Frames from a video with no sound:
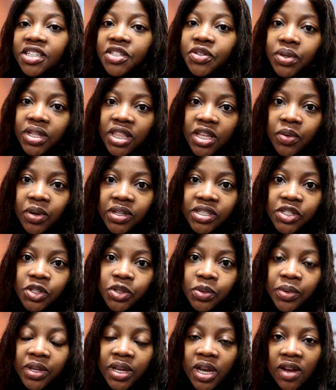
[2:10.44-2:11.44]
just really wanted
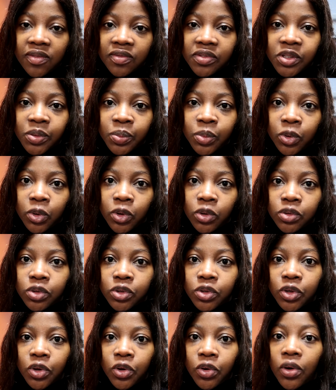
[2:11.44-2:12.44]
to be comfortable,
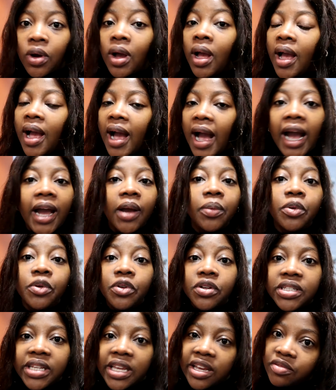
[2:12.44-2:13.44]
so I
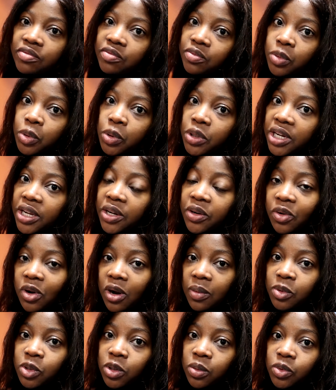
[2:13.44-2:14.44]
wouldn't have worn a
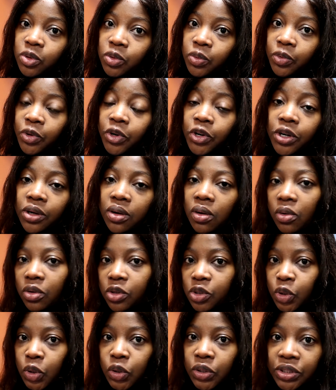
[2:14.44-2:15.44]
crop top to work
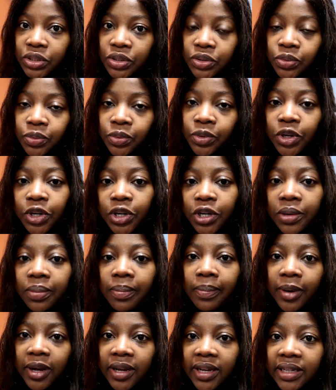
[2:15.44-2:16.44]
or joggers to work,
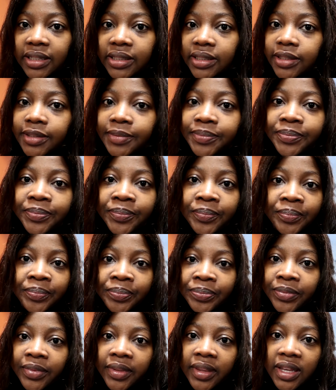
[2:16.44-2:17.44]
but
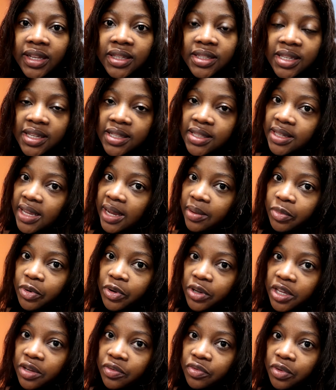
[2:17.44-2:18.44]
since I'm
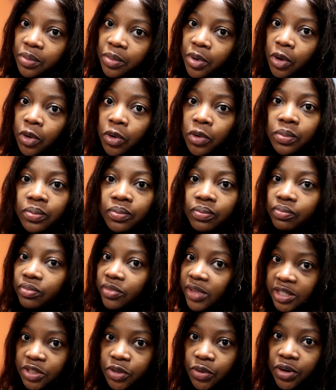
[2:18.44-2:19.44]
working from home,
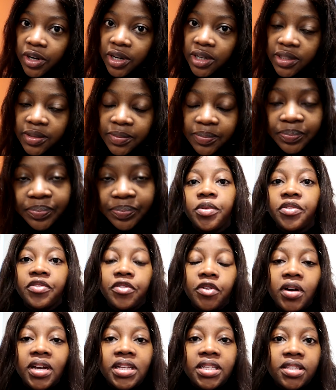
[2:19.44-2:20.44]
that's all right.
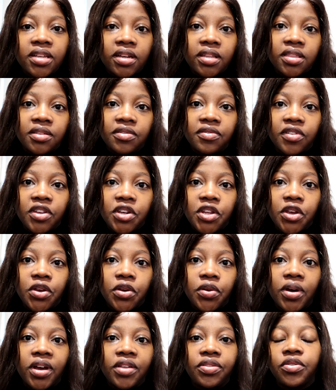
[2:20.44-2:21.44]
Before I start the
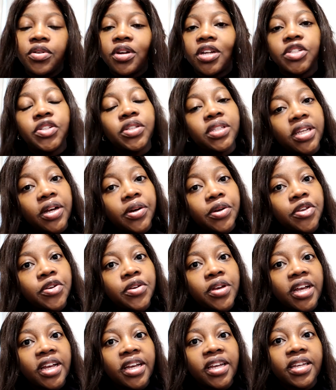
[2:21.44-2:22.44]
video, I thought I should tell
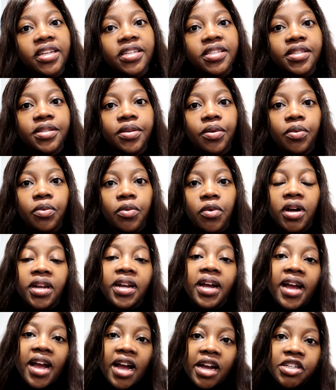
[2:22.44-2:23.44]
you guys
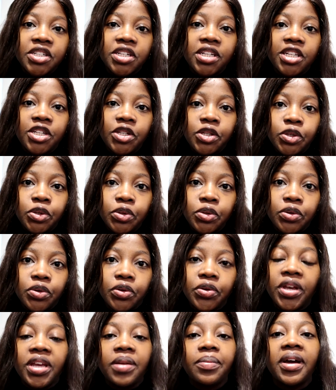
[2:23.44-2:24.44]
what I actually
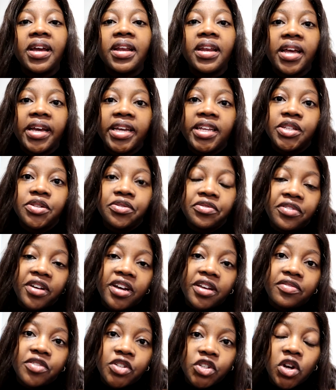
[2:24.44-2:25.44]
do in my
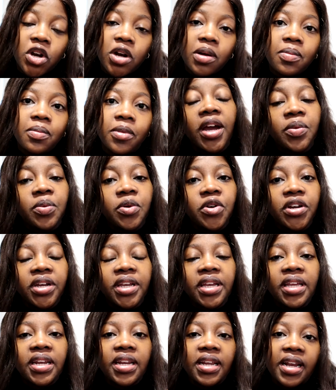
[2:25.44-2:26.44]
9-to-5 job. I
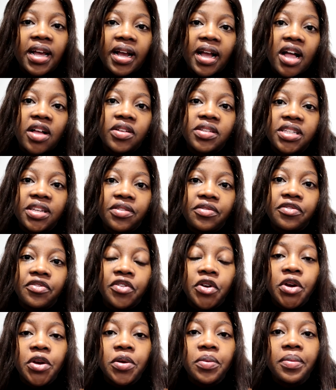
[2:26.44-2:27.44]
work in an accounting
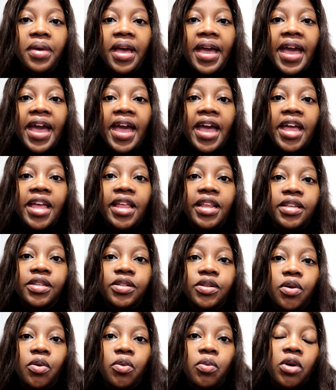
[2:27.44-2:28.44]
firm,
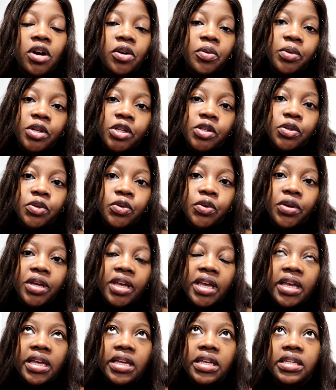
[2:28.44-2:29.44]
and what we do
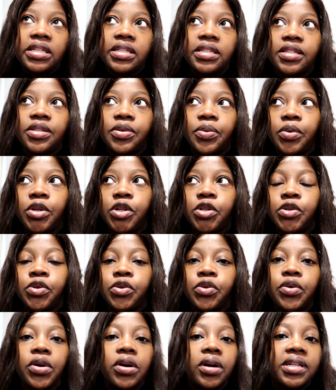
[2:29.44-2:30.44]
is we
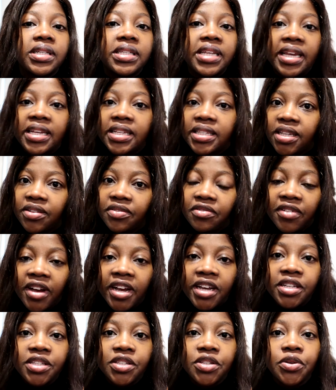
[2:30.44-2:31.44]
do tax
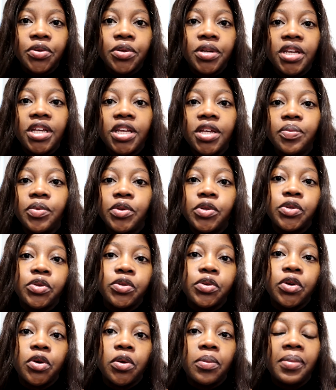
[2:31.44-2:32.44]
advisory, we
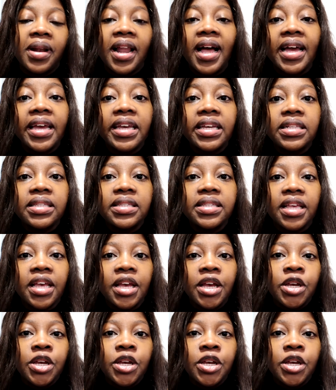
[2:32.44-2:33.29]
do compliance.